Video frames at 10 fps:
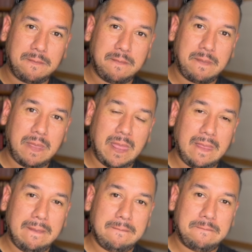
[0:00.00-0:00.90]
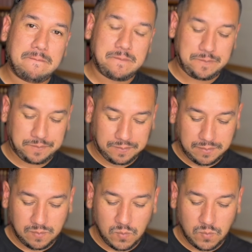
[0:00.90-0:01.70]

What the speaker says: Nothing is said.